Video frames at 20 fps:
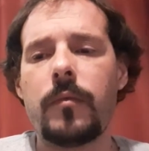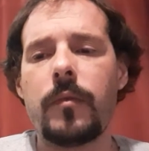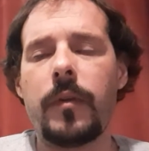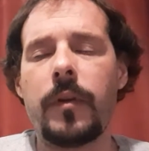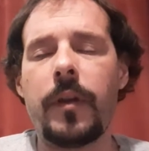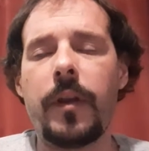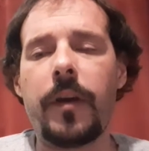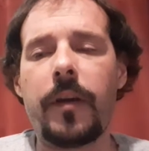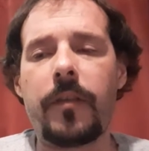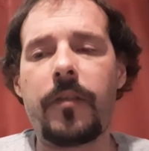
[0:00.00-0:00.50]

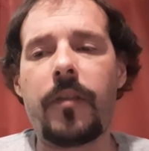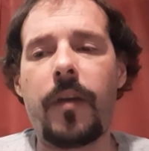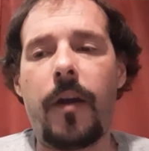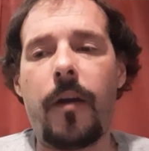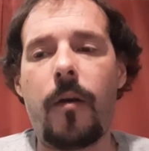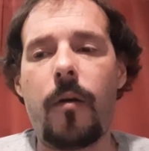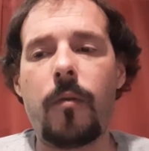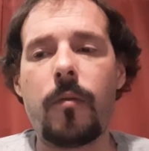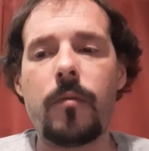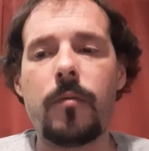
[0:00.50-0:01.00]
nix
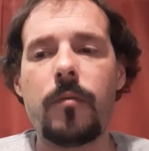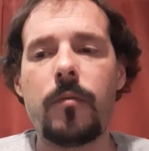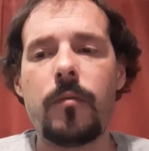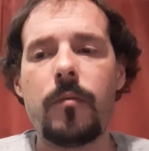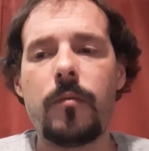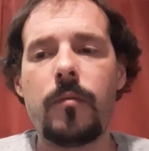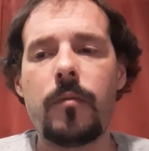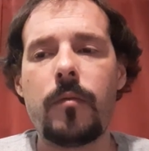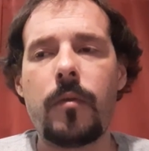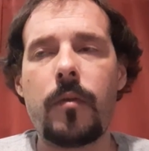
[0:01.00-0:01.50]
out
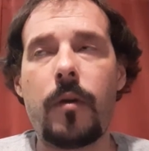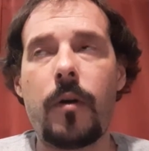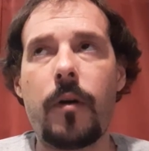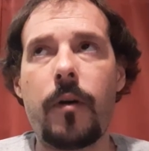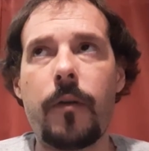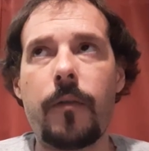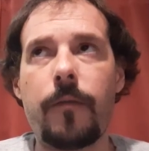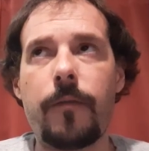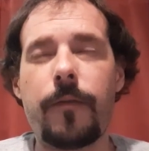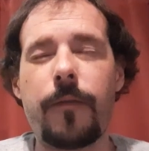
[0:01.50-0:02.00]

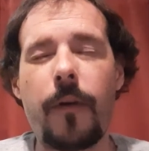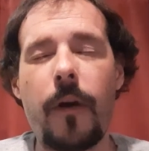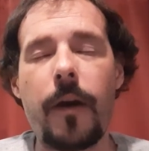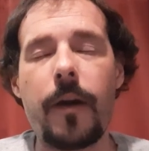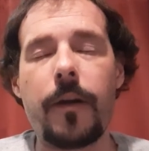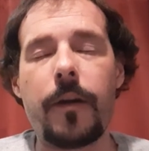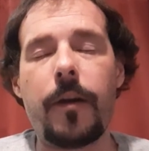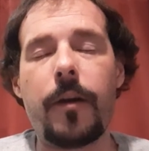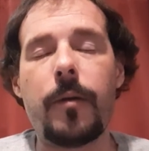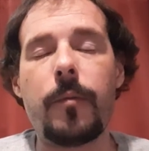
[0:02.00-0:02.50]
on
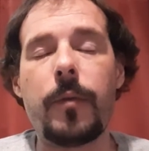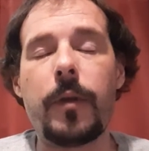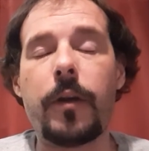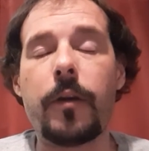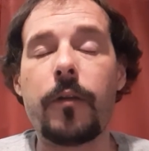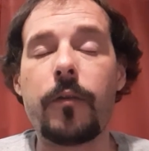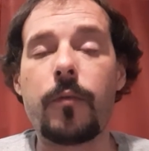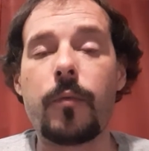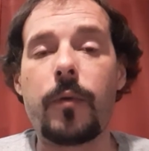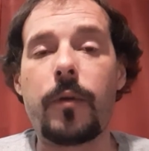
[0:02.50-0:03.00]
Friday
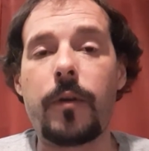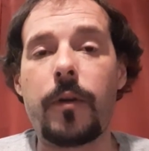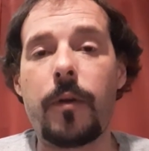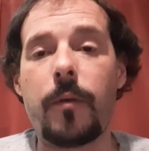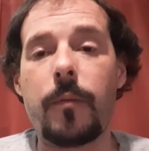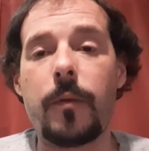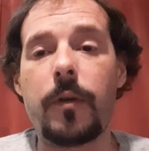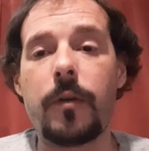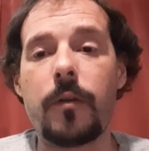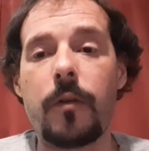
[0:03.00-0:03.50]
because we are going
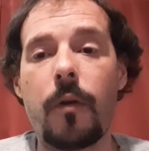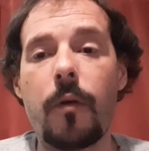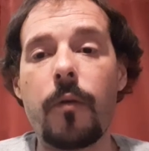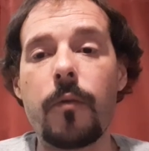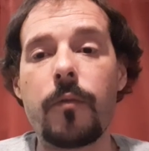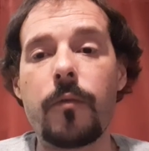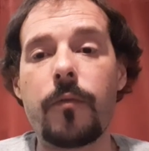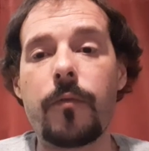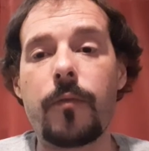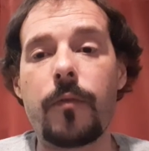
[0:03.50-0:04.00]
to be
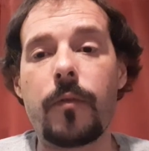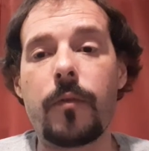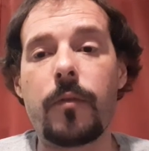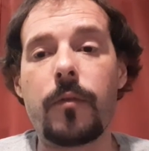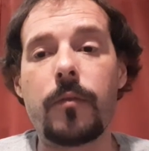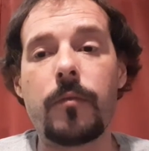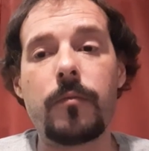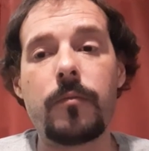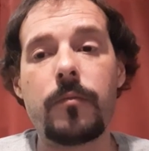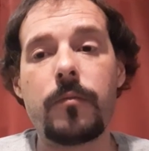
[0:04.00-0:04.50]
closed
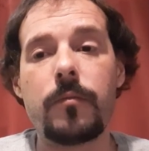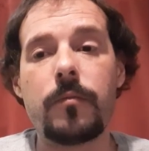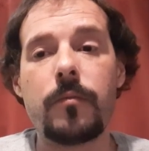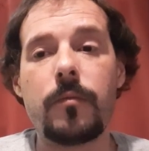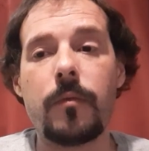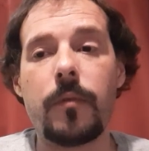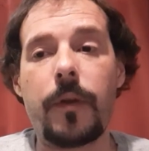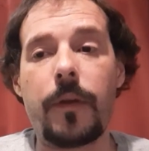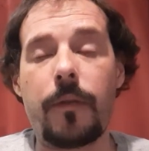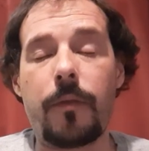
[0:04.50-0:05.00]
for
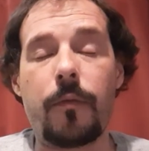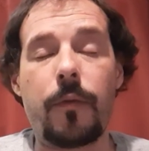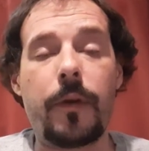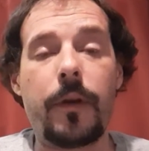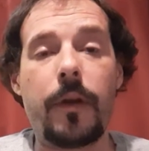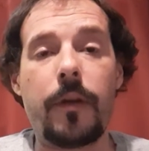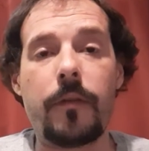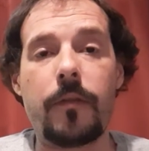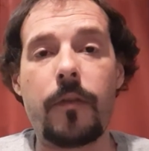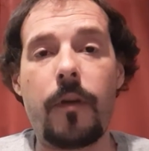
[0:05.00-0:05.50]
like three
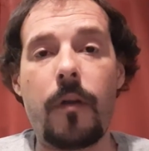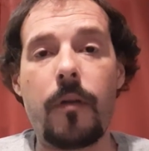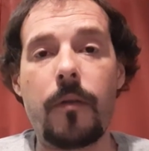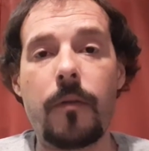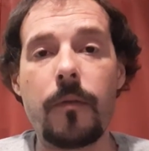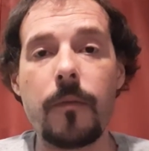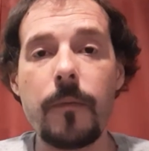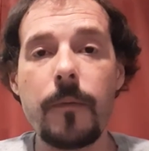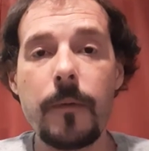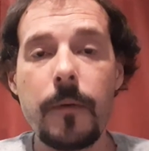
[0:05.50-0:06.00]
days solid,
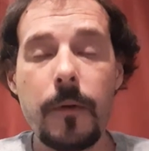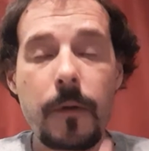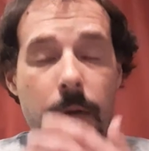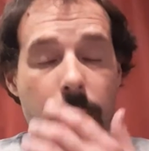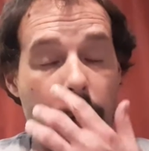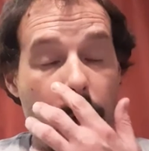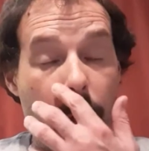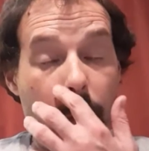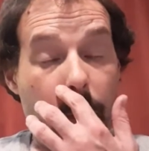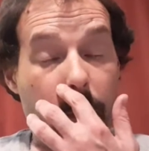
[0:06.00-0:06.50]

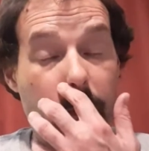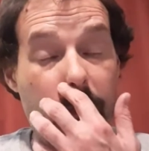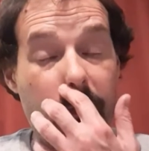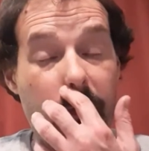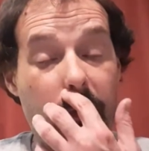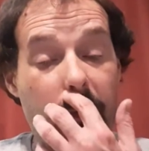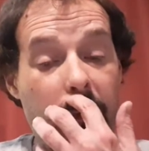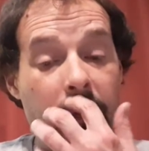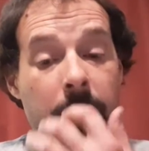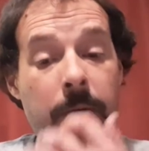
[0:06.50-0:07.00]

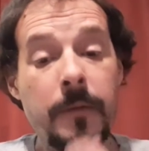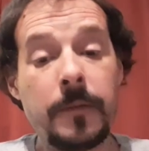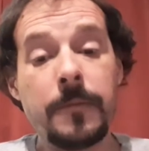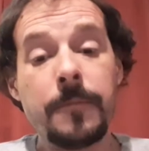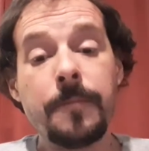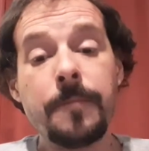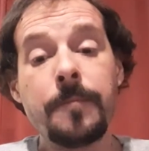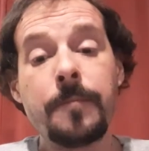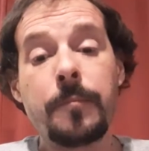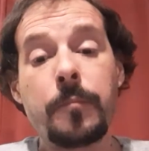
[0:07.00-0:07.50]
almost.
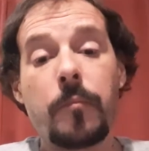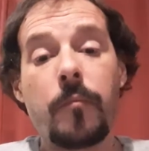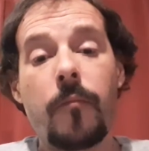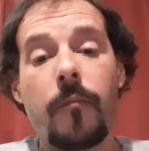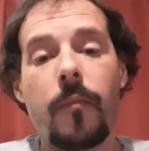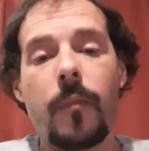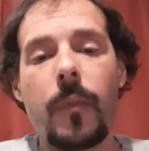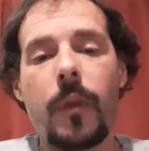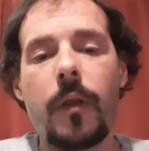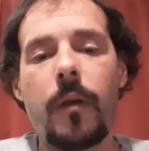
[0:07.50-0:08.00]

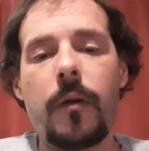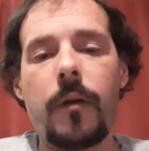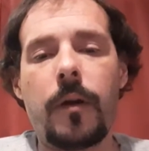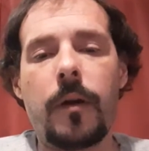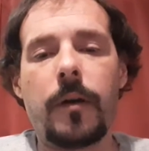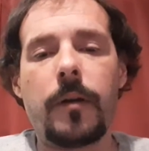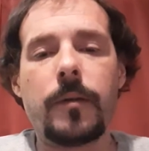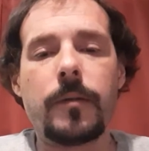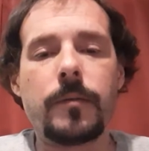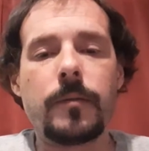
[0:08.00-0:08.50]

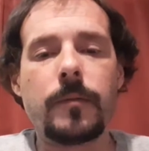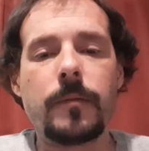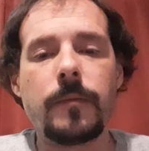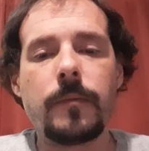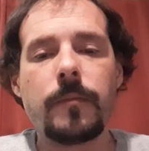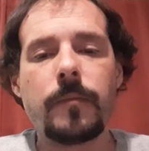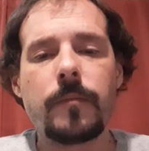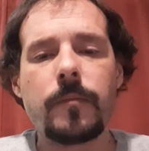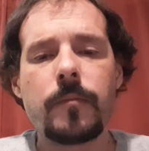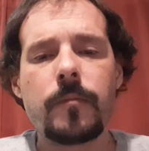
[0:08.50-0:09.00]
Um,
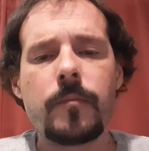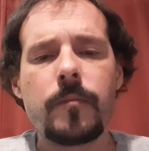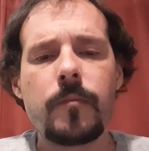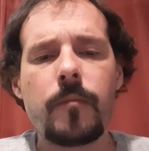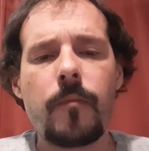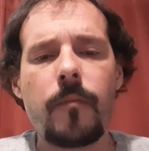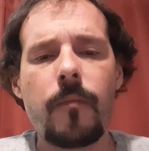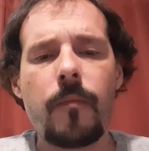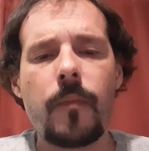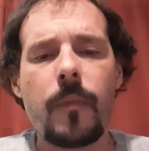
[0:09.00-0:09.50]

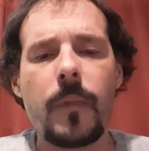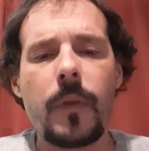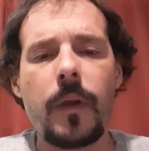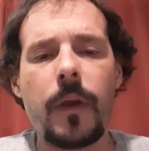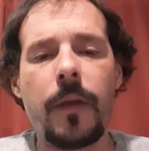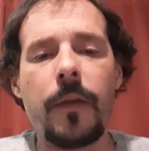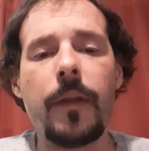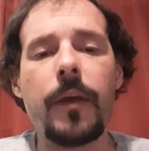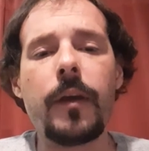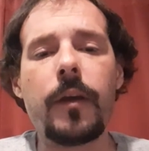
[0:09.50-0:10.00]

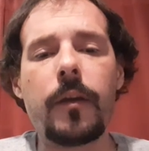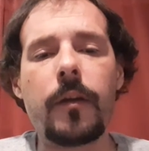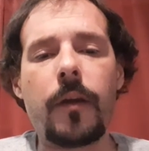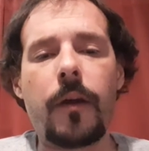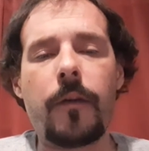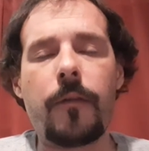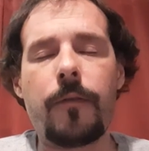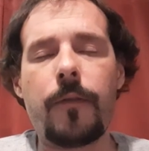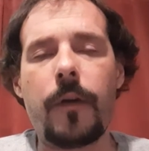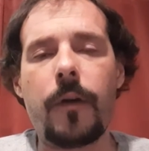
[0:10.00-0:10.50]
and then
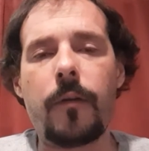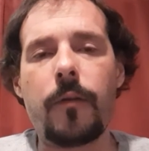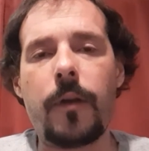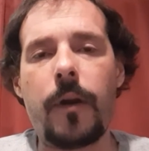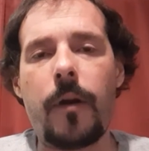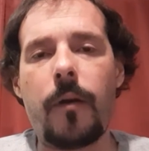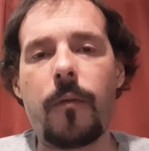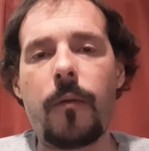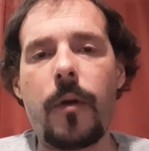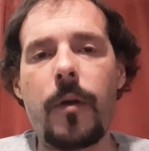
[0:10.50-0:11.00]
I found
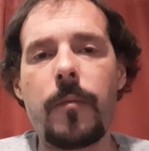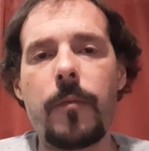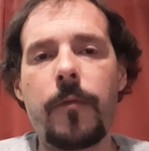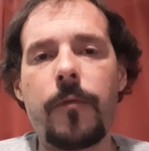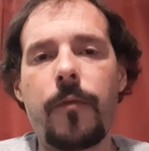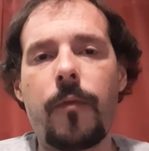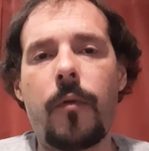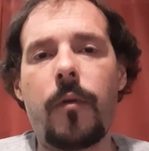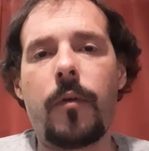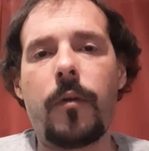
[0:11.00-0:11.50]
out right
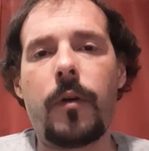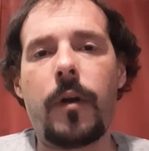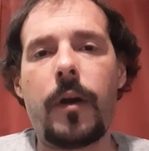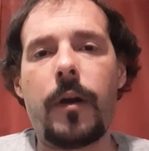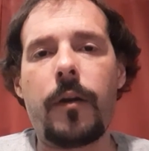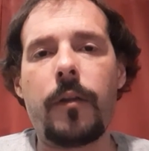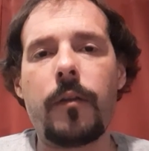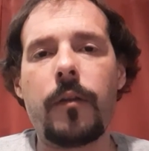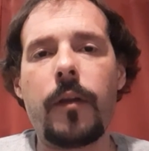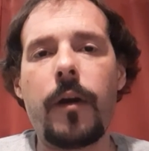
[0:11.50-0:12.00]
before
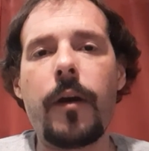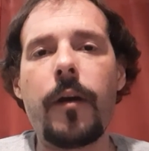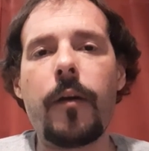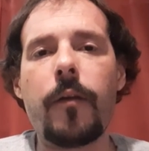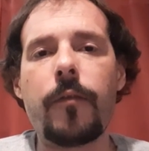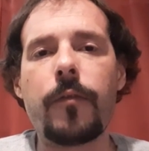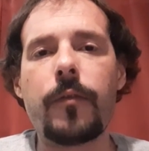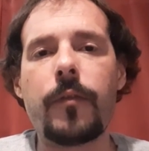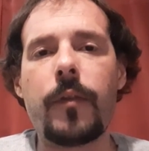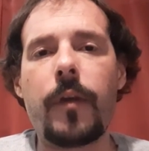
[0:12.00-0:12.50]
I
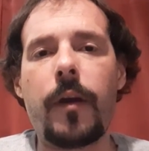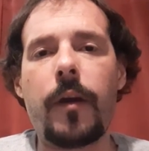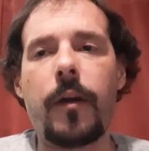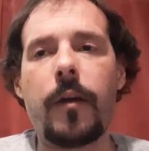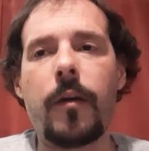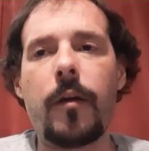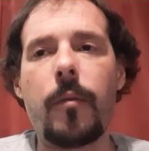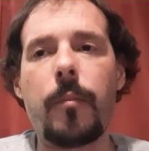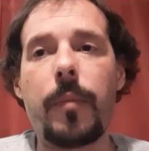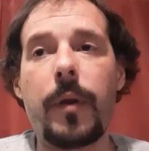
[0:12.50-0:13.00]
left
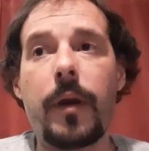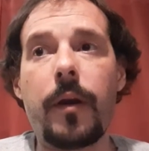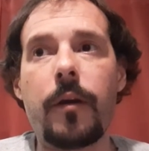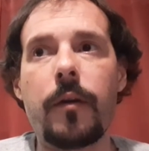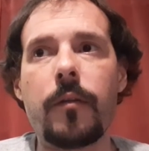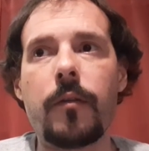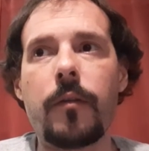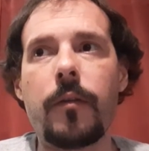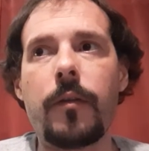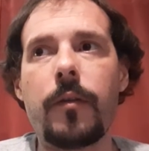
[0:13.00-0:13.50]
that
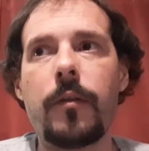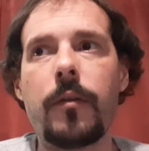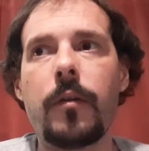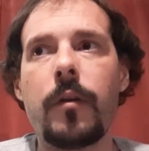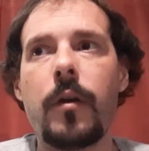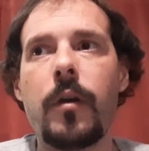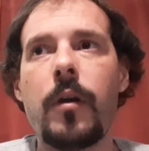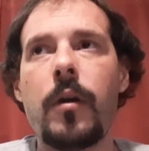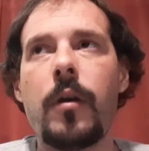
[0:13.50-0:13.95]
apparently